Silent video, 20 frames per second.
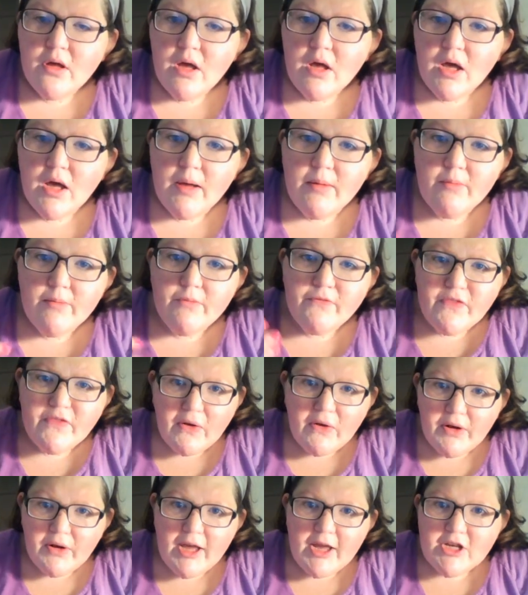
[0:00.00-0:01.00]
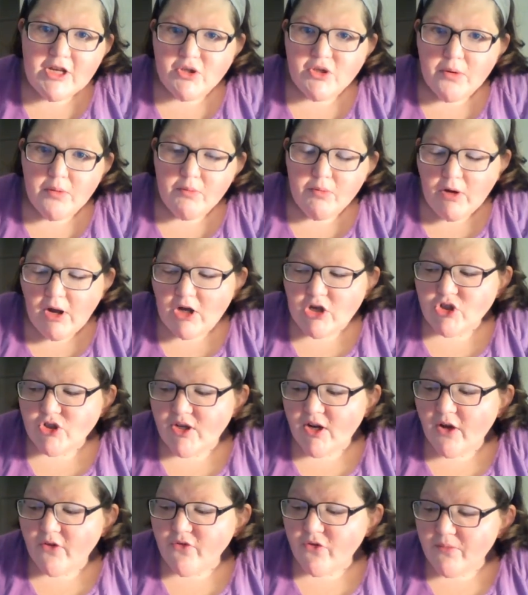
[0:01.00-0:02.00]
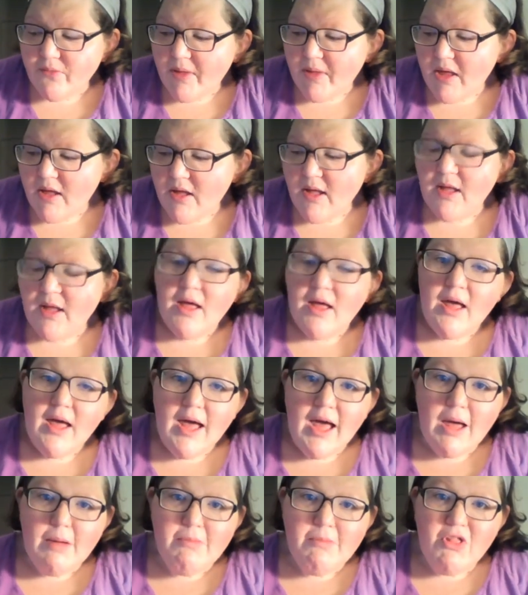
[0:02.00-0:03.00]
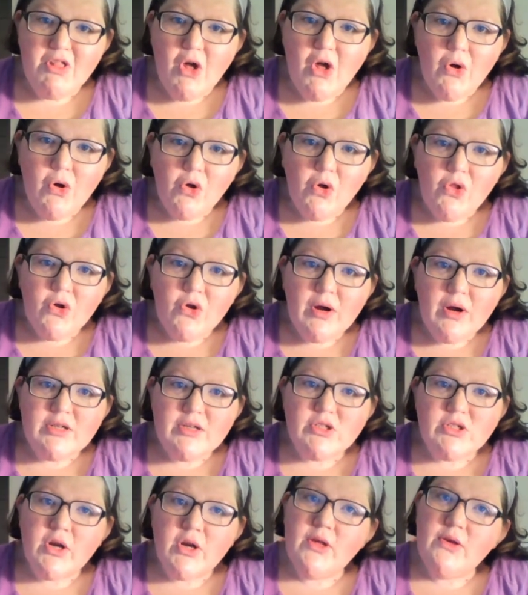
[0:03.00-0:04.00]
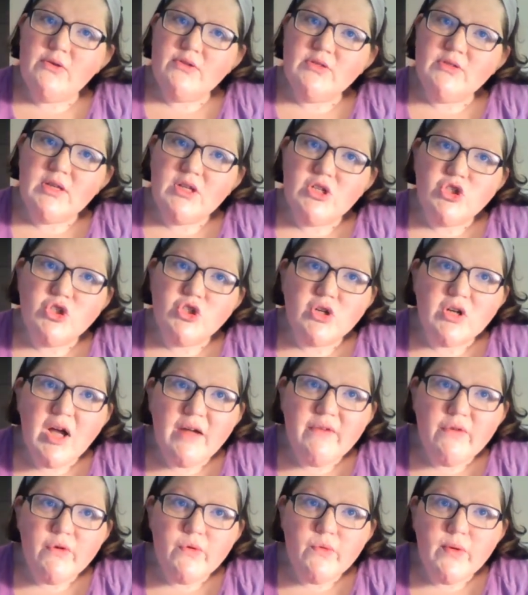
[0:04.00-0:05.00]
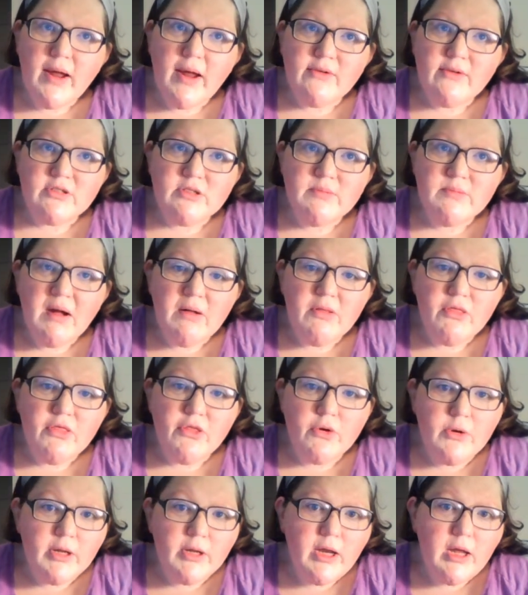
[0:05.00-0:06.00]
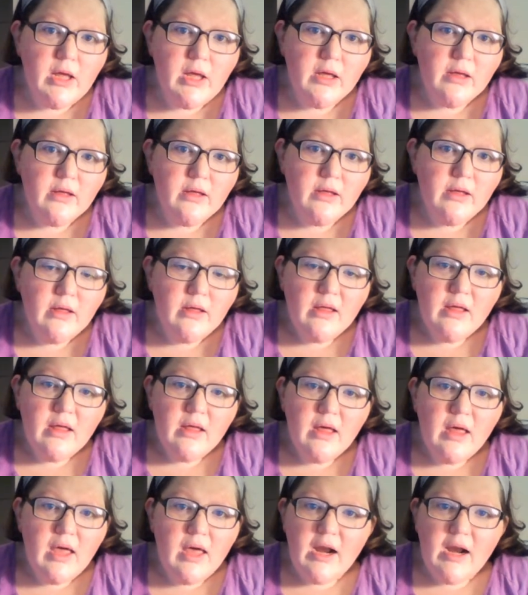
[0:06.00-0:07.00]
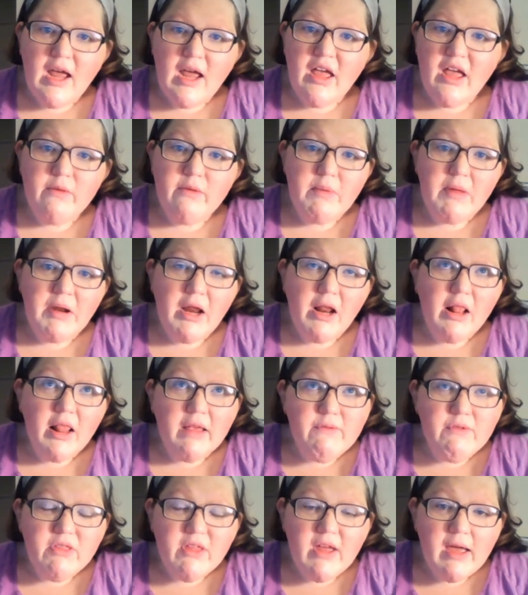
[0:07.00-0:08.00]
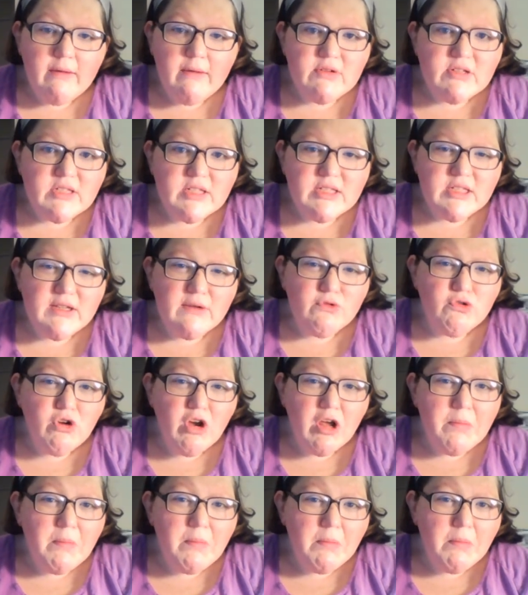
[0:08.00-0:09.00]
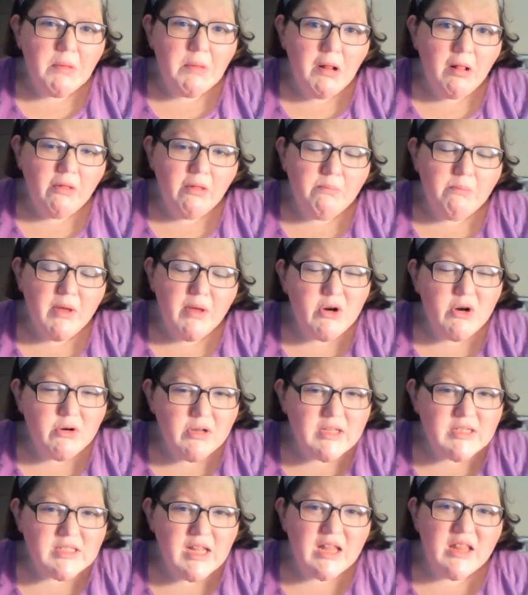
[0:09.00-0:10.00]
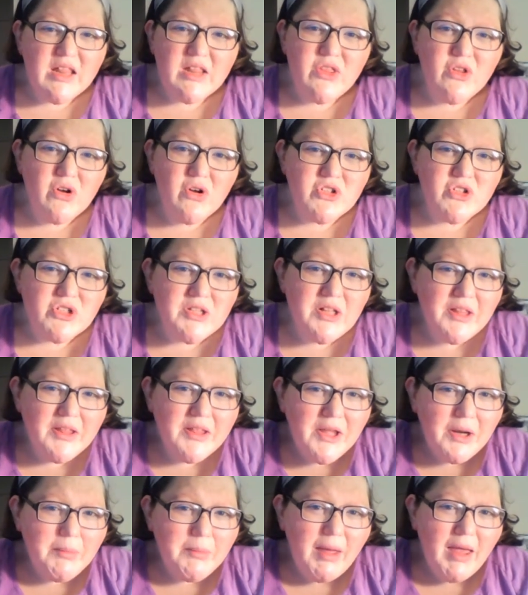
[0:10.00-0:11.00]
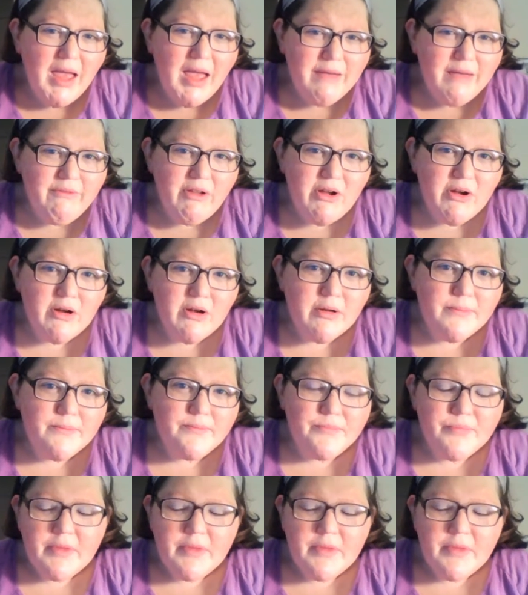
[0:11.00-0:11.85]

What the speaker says: foundation brush. Now for me, I'm a lot older. I started using Sheer Cover when I was about 30. And I have been in love with it ever since. I've tried Bare Minerals, and I think they're just a little bit heavier.